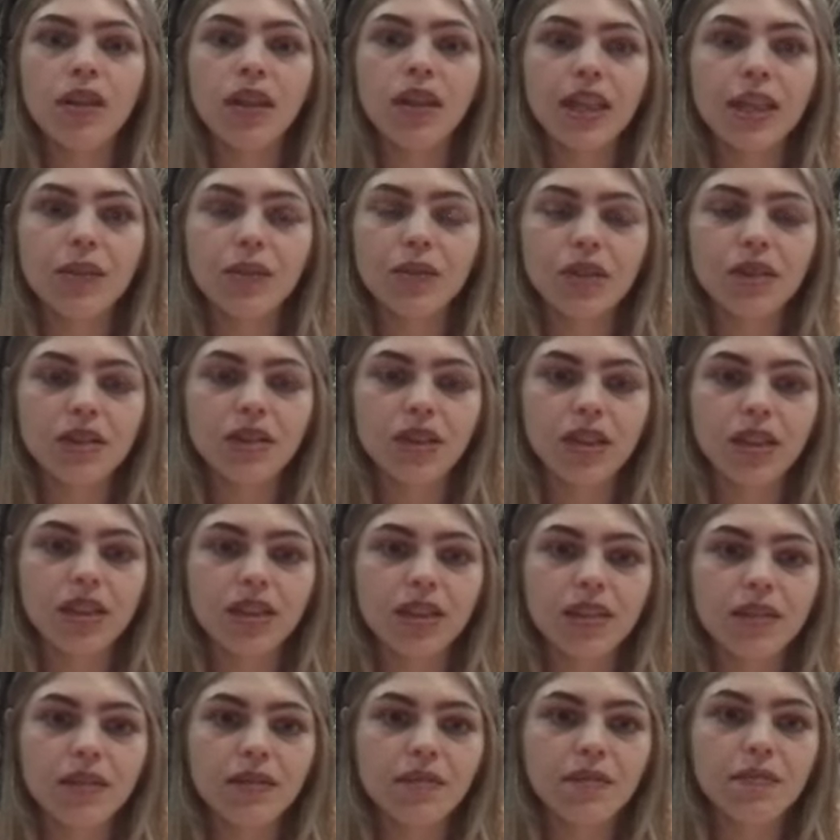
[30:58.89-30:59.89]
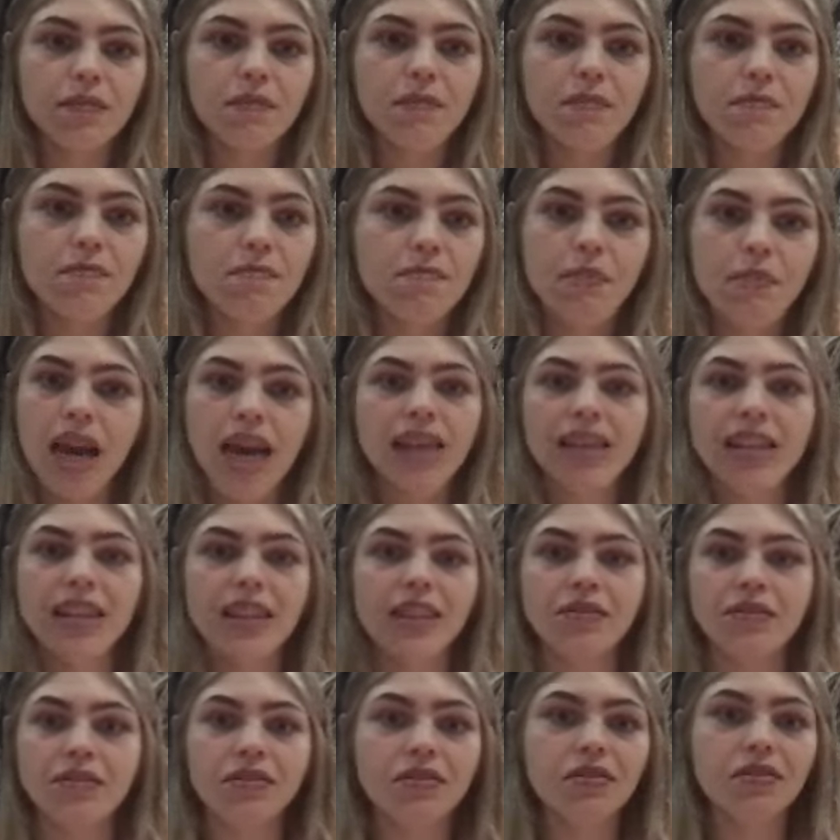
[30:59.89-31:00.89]
and it was this
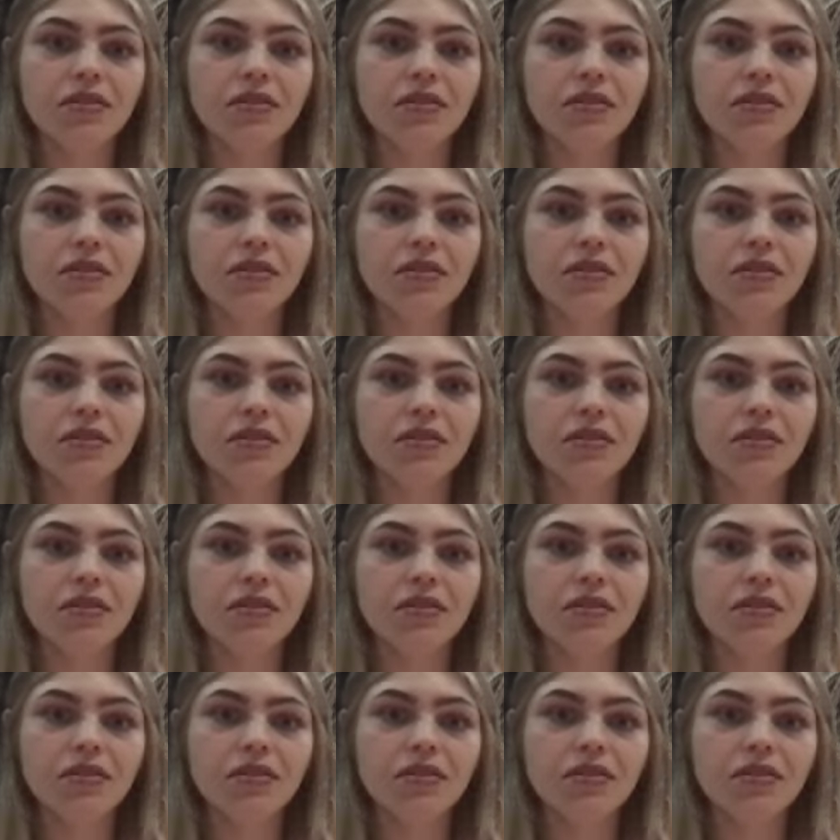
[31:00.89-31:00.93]
massive,